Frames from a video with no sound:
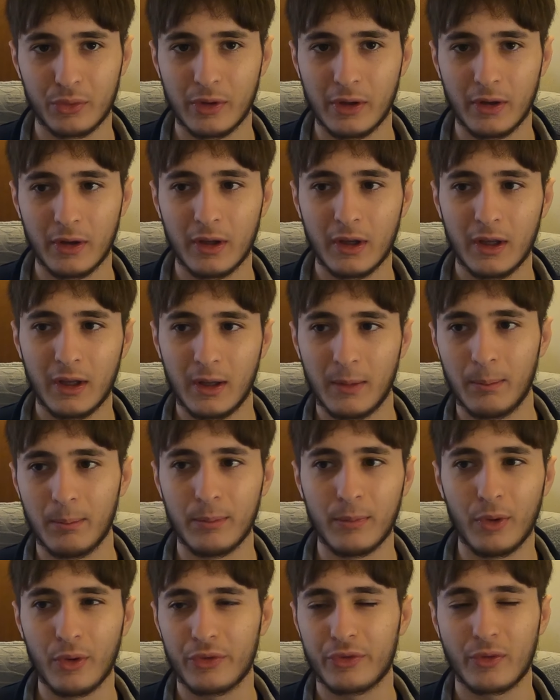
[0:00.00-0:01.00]
to the
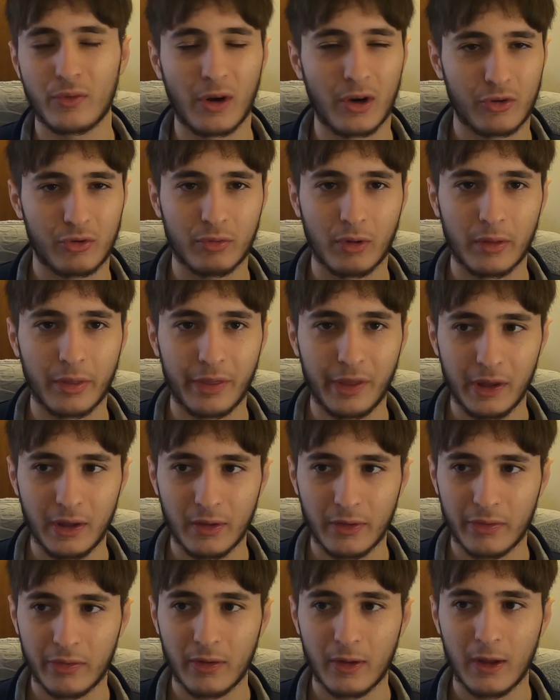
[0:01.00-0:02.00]
most rational
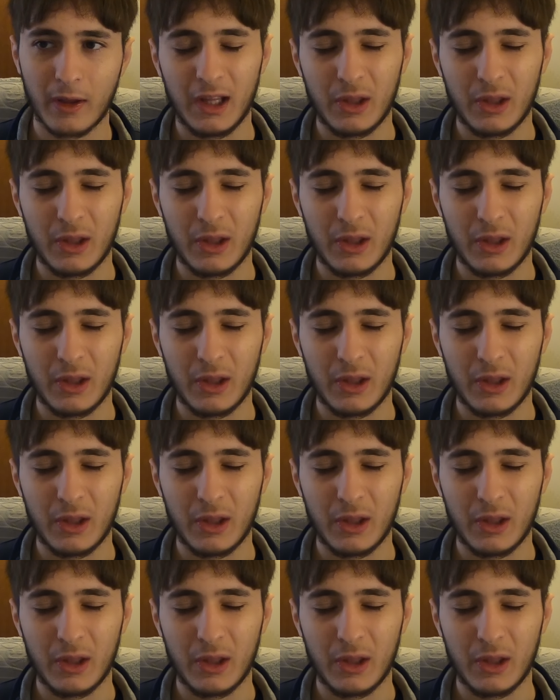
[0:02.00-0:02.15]
things.